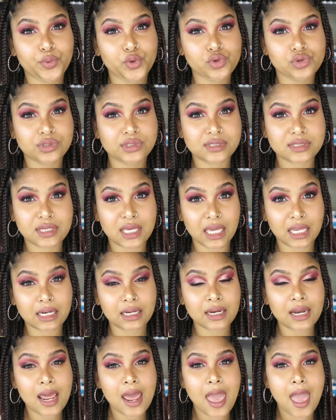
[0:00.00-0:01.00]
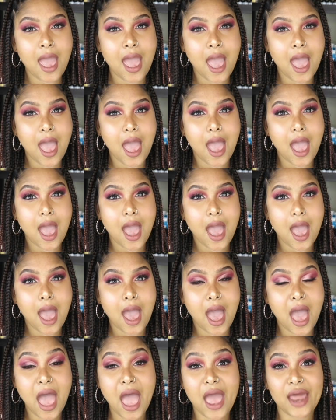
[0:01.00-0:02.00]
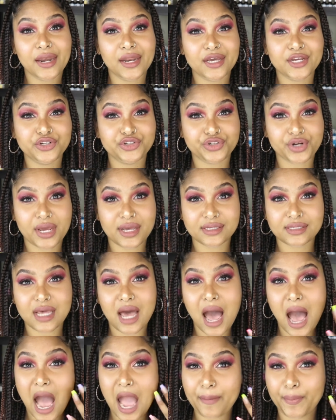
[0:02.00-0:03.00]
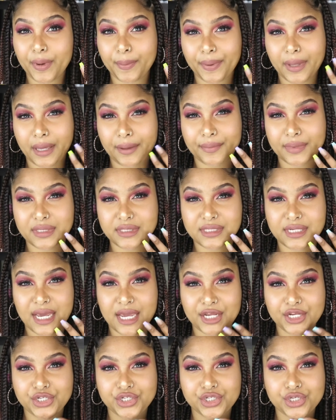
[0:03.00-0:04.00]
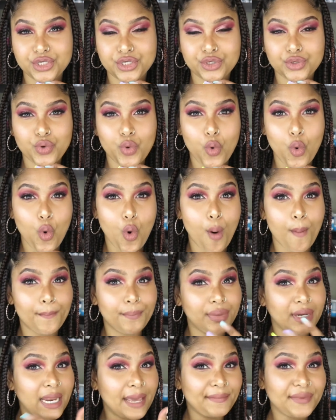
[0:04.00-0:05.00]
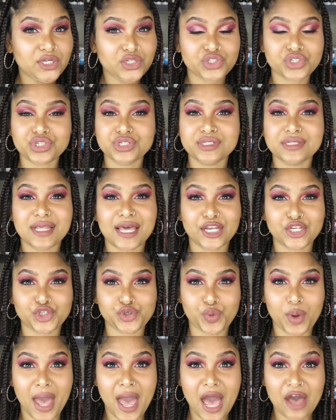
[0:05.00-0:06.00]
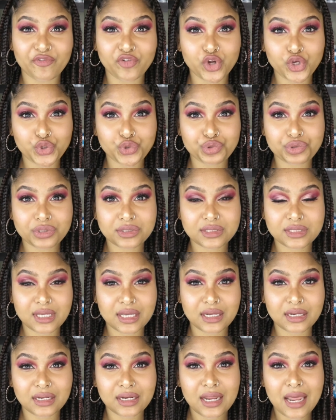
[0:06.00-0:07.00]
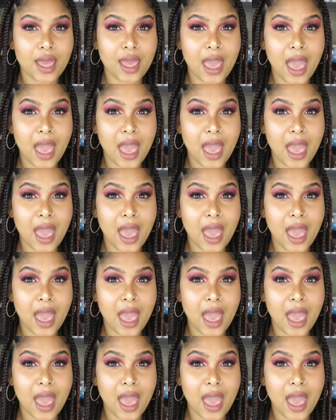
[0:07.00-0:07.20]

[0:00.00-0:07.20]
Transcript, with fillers: your skin and address hyperpigmentation or blemishes that you have on your skin